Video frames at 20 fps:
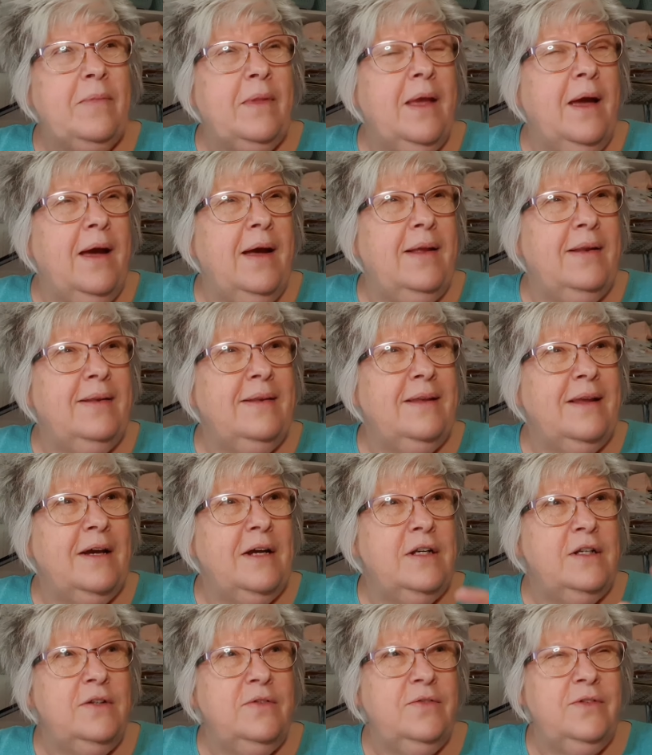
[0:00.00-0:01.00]
And
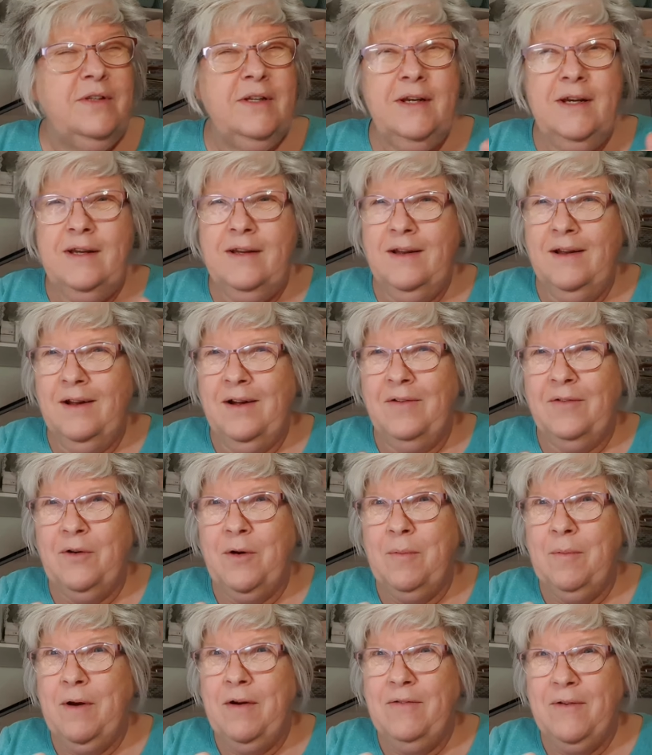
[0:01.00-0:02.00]
as you've seen, I've
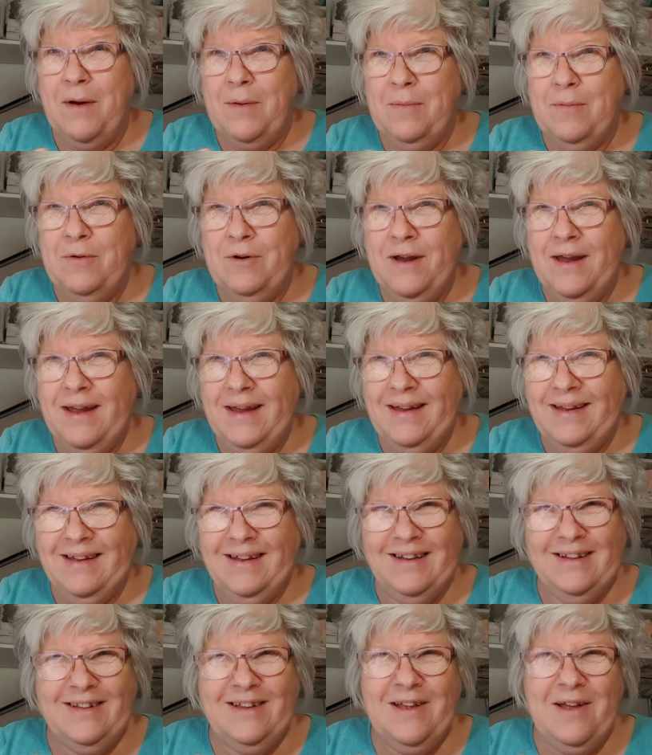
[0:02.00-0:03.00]
got my fabric.
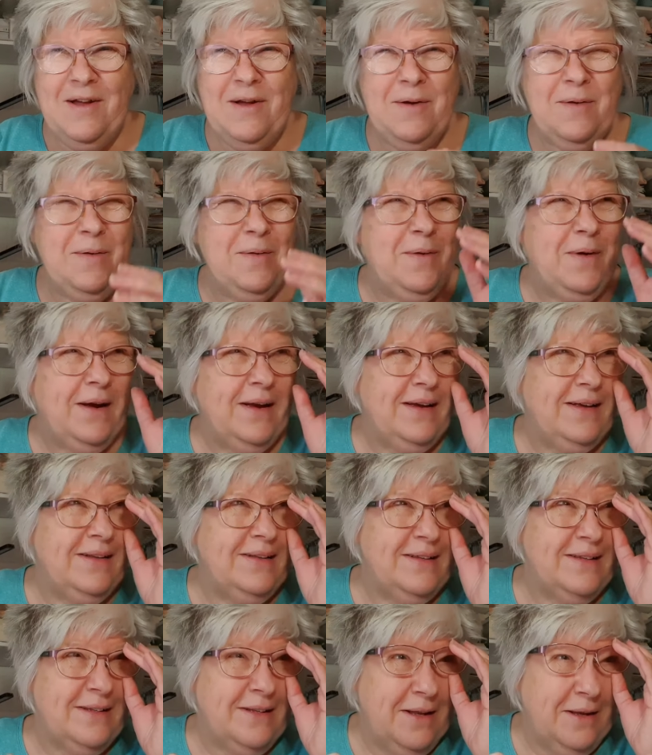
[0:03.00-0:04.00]
So I can
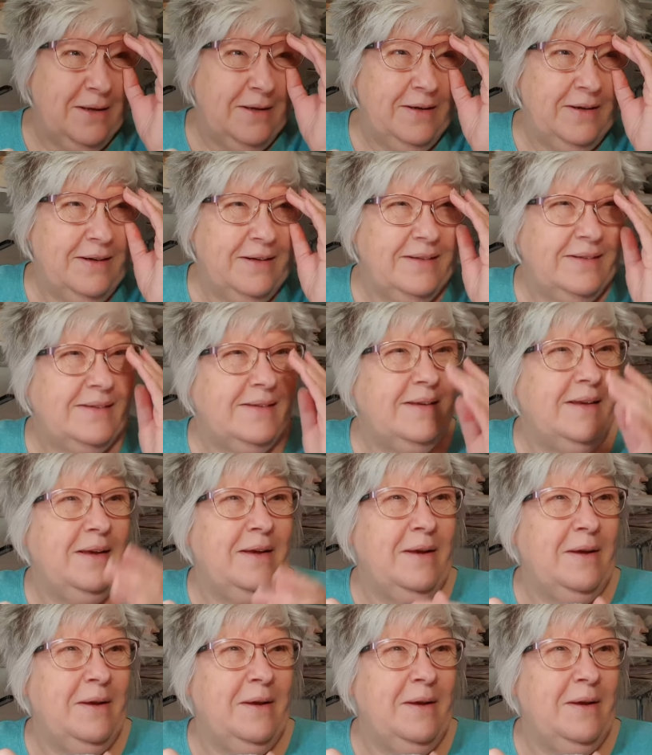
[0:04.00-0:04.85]
start,